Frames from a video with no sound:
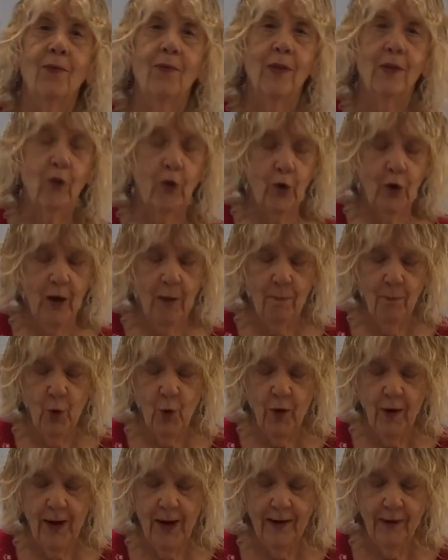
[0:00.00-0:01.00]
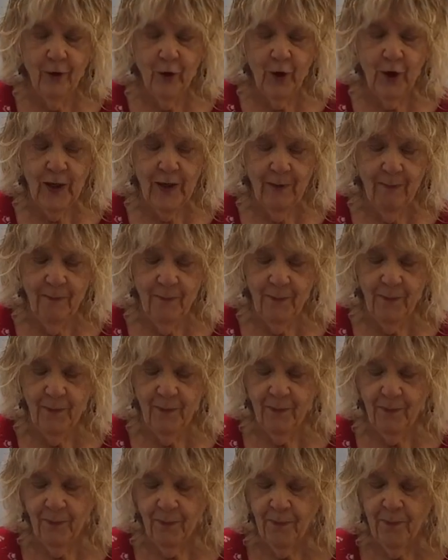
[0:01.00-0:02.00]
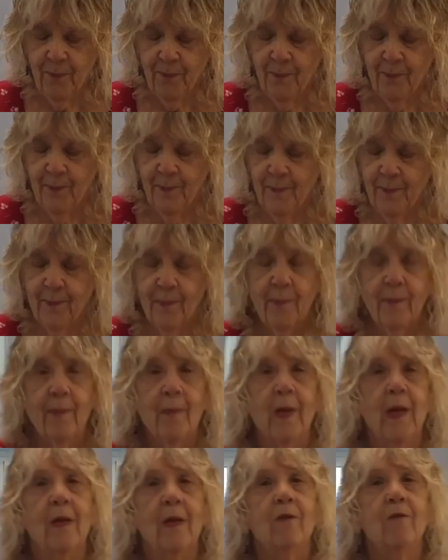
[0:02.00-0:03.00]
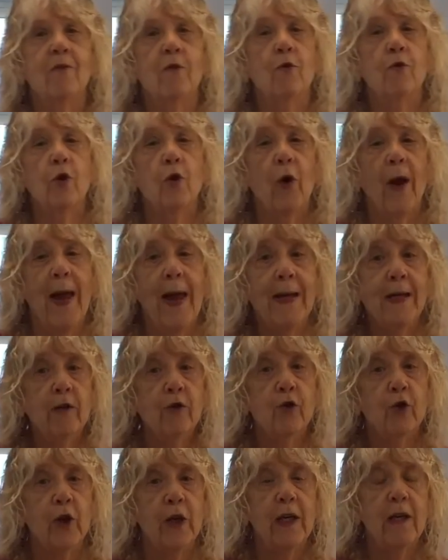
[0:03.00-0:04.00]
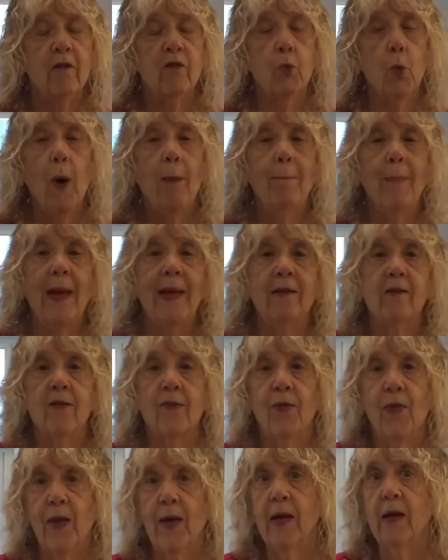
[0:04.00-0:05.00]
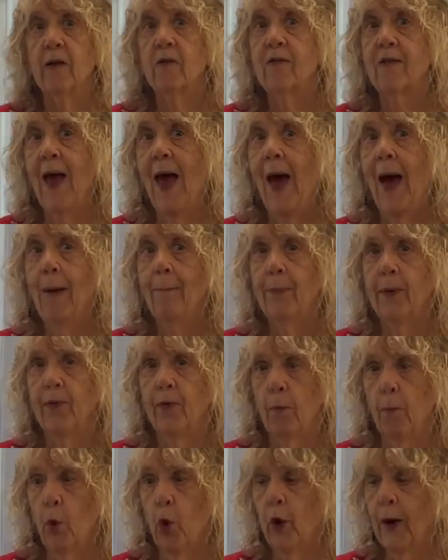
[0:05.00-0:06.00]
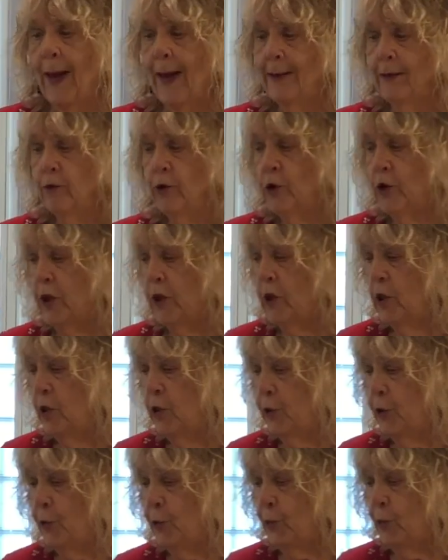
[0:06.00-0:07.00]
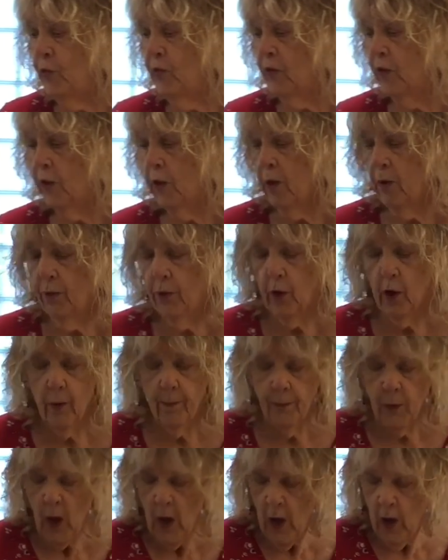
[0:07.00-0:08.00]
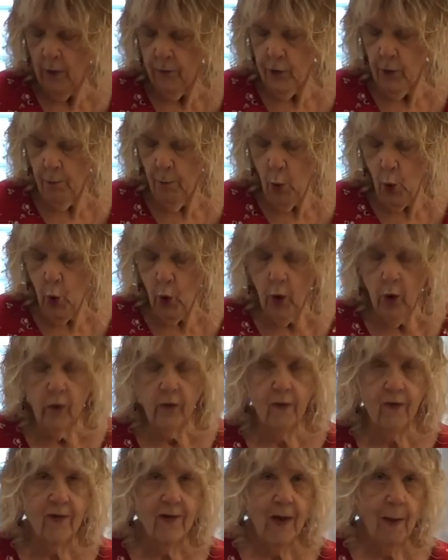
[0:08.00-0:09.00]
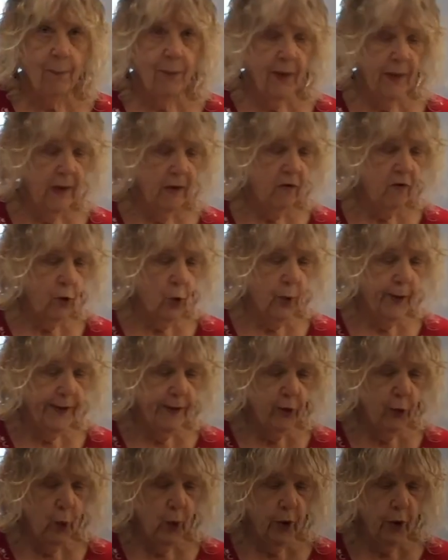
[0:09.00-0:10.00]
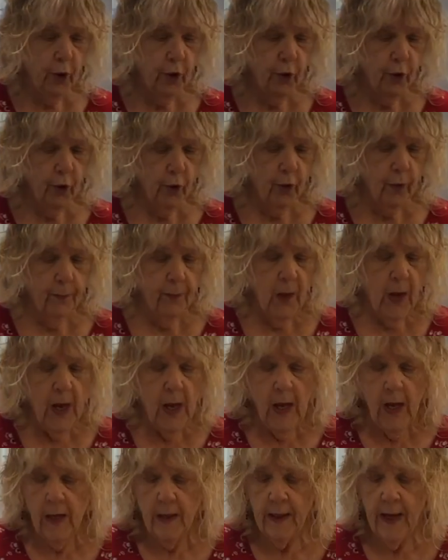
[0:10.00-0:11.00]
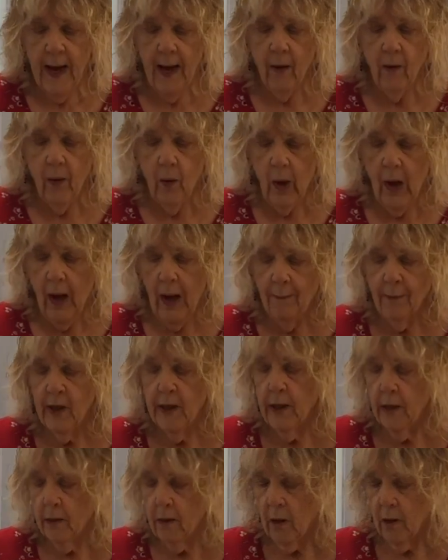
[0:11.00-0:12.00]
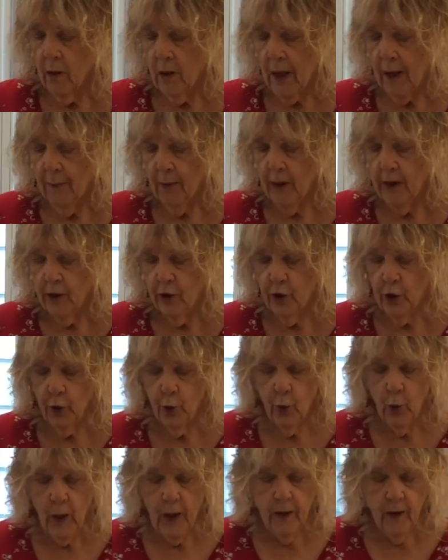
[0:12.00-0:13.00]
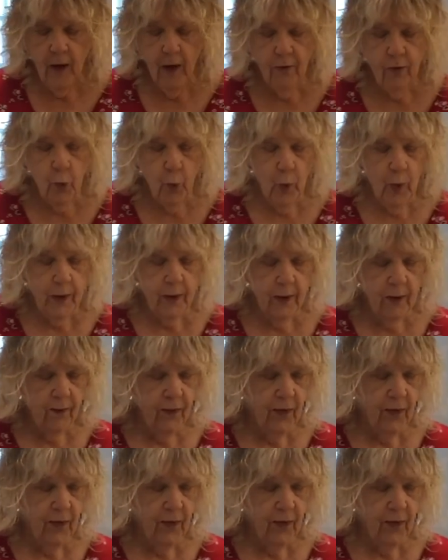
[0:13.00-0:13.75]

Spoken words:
Yeah, my frown took up was more work. So your energy is what makes things happen. The more energy you use, the more something is going to occur. Now, I'm gonna do another one